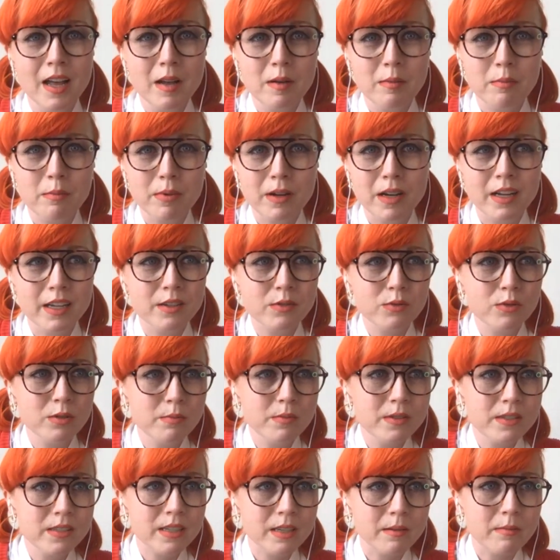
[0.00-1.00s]
But
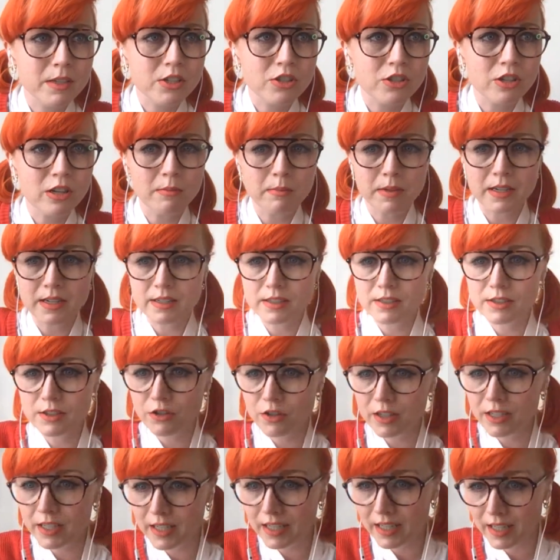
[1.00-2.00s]
oops, let me share my
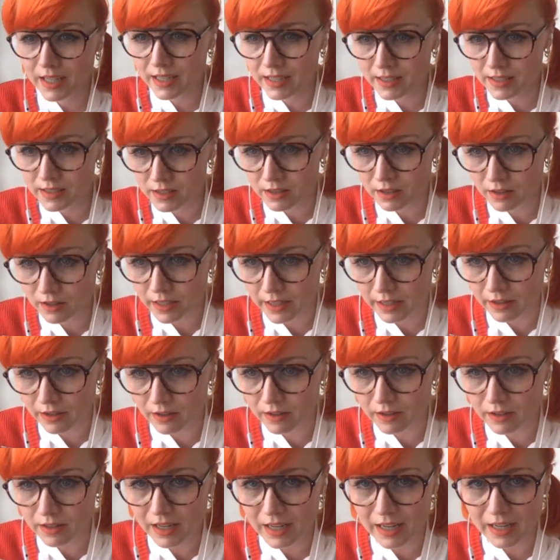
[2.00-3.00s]
screen again. Sorry,
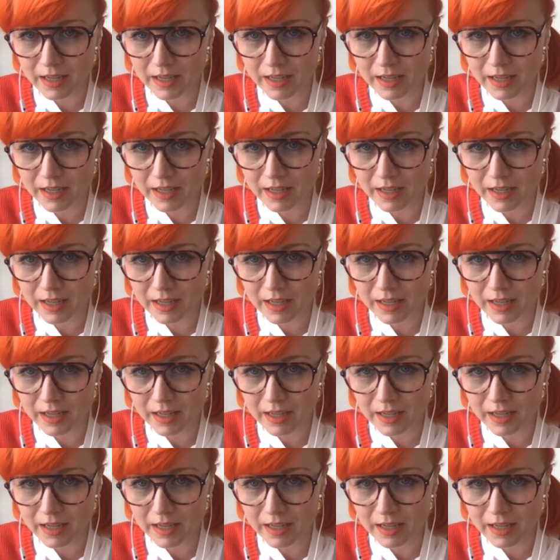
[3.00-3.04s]
y'all.